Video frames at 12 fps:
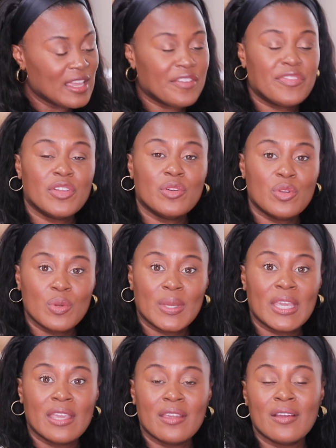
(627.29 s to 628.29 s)
If you're new
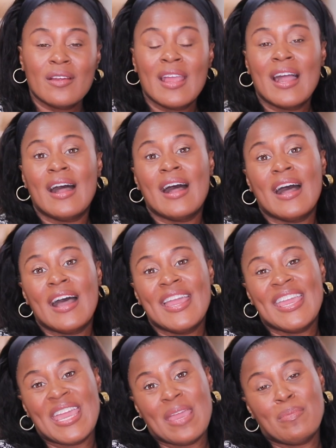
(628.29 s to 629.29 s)
here,
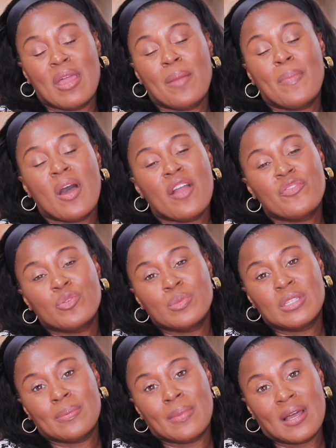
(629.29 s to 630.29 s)
I am a
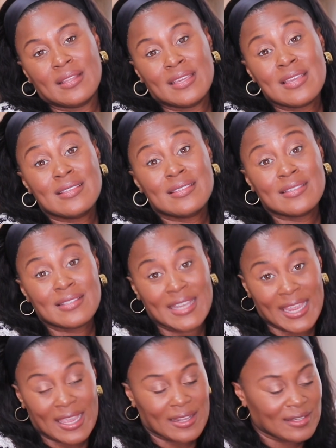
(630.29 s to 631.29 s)
Parfums De Marly
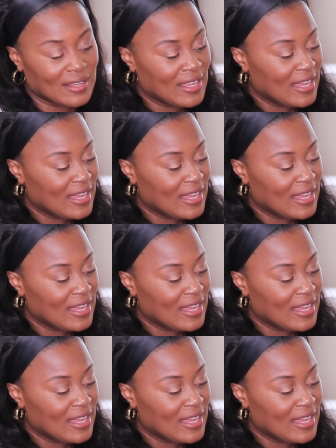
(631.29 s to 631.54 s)
stan.